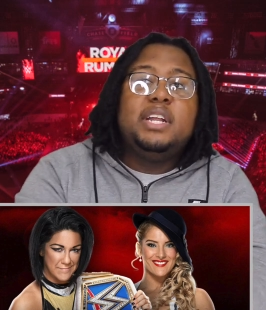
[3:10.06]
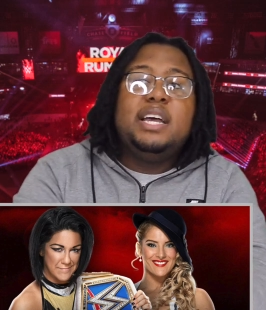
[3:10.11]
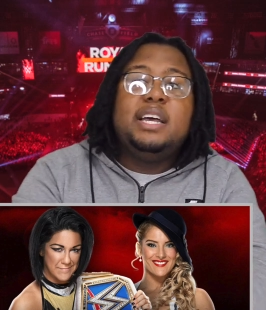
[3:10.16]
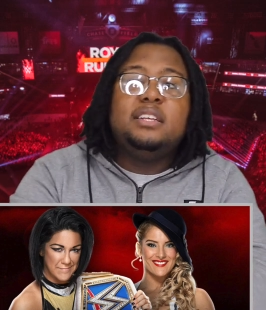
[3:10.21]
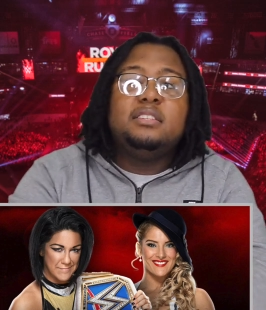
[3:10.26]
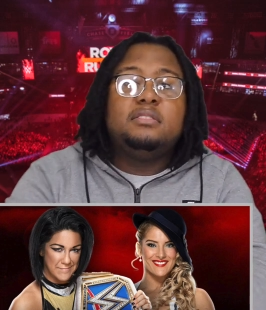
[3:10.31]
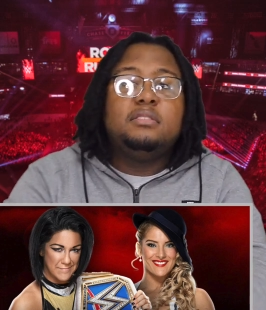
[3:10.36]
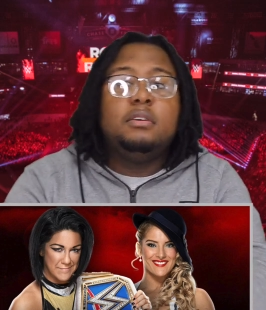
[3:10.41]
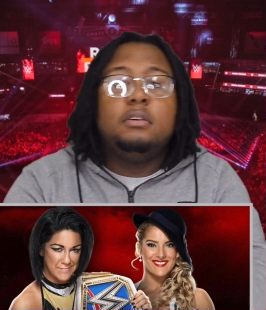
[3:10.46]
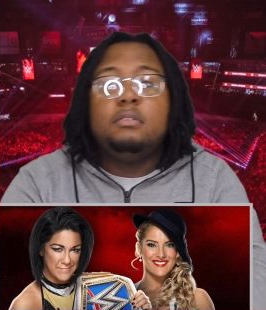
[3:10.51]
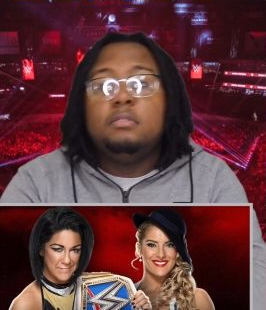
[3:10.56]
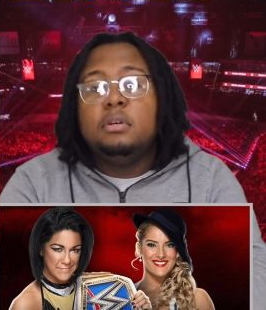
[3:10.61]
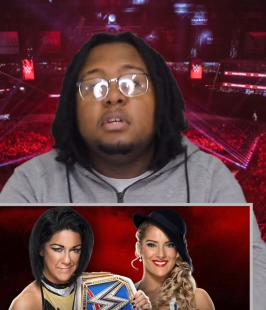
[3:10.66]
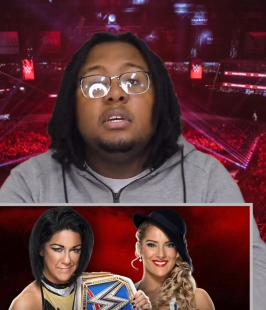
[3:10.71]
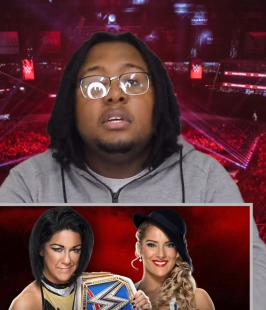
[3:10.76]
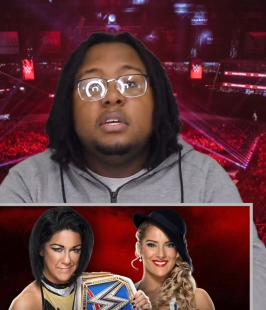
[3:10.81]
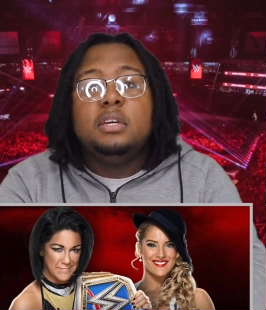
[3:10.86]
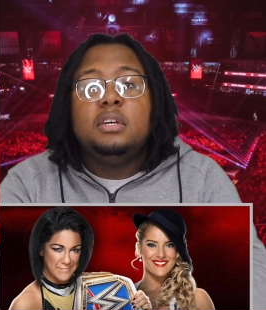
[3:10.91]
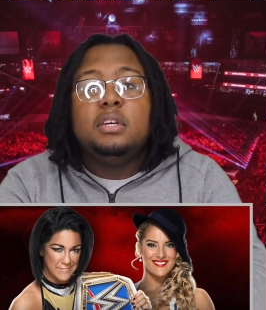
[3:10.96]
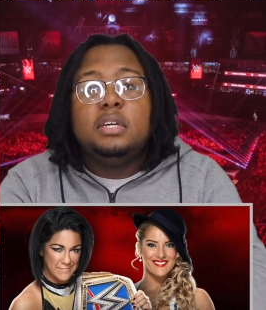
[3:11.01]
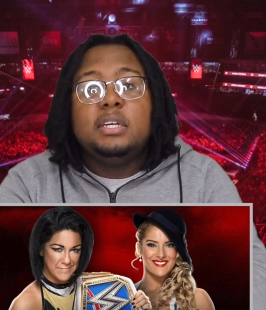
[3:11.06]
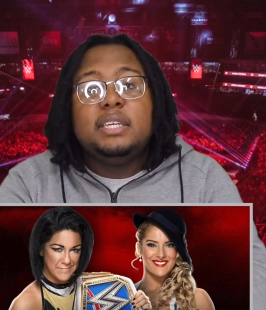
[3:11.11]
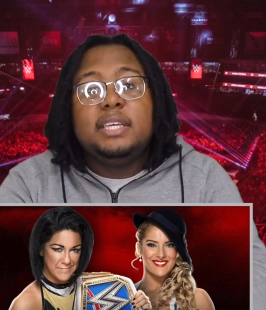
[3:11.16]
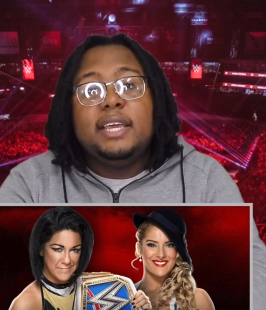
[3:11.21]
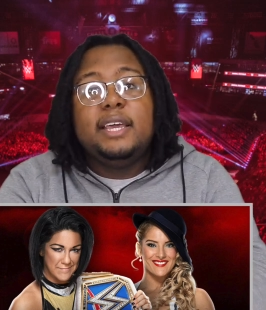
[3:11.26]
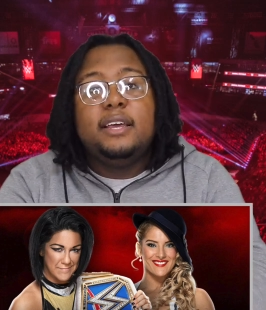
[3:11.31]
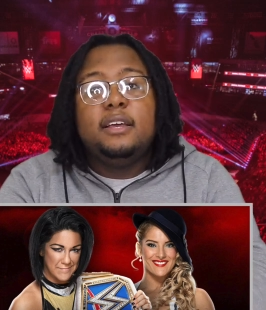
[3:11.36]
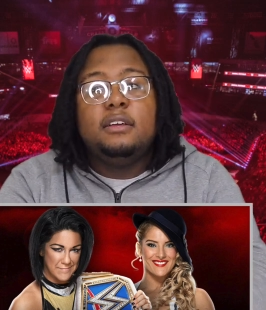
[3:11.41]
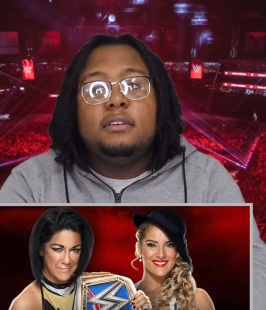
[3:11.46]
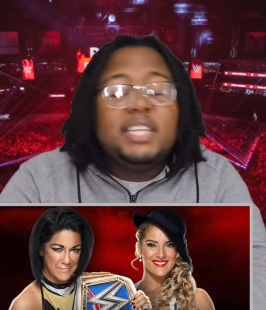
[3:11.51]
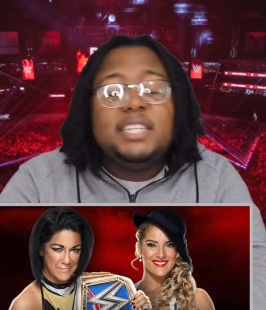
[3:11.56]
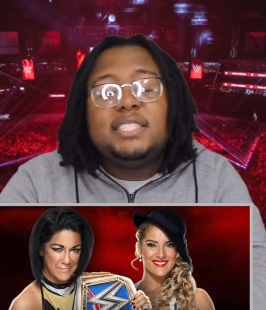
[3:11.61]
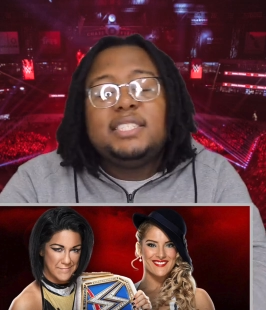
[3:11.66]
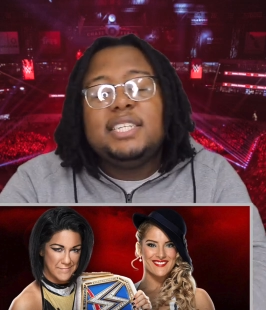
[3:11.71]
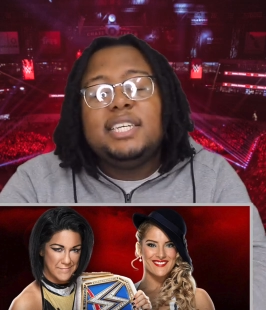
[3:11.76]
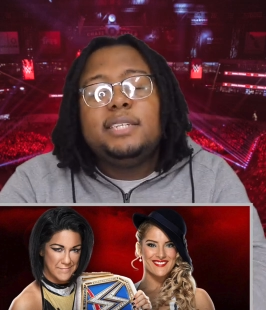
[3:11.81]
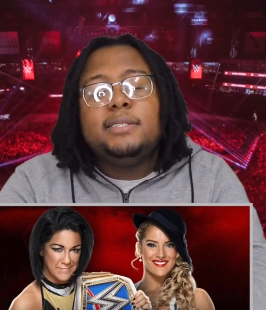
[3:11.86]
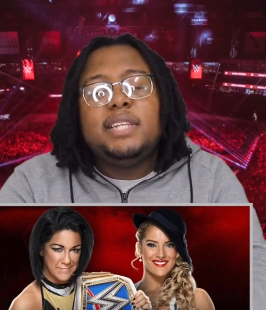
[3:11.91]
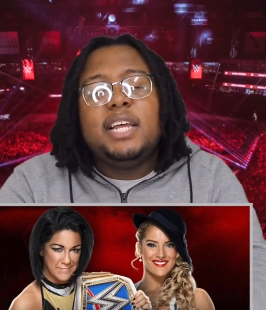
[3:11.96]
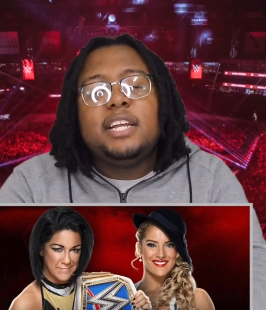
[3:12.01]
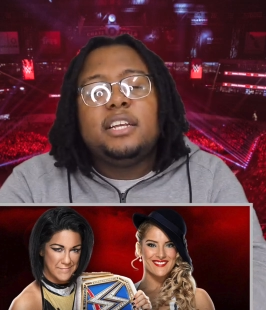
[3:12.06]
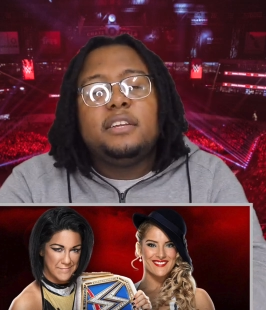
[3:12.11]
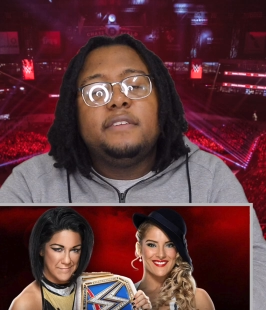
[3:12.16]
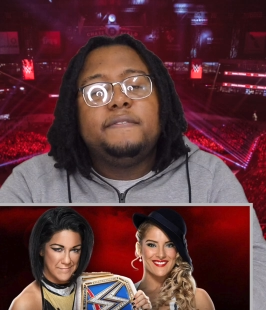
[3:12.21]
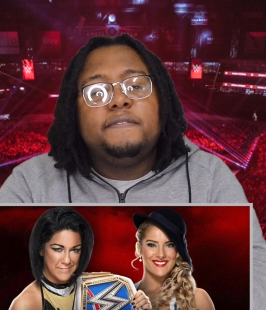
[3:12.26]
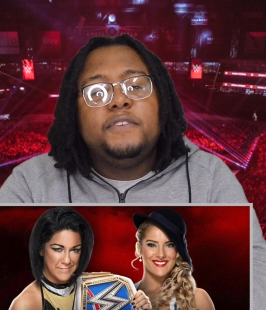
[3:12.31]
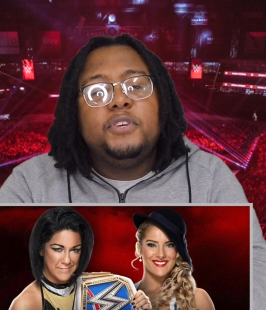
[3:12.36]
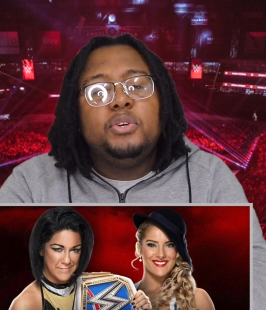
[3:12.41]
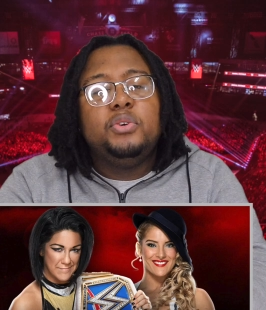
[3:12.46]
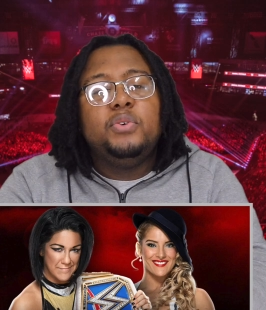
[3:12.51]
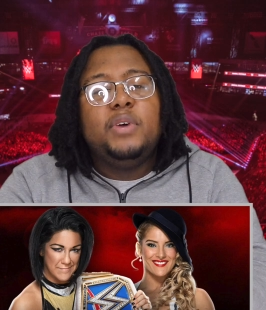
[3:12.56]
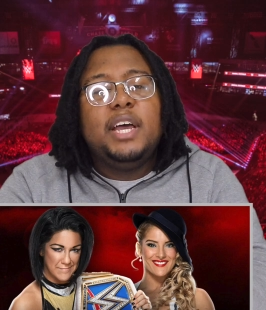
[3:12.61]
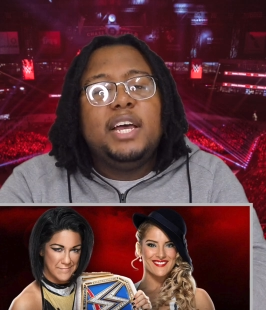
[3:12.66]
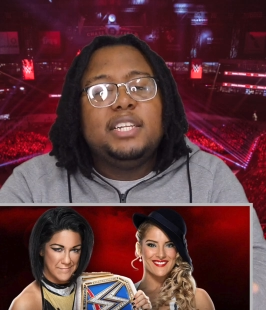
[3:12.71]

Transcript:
Speaker 1: that, so, yeah. It seems like the feud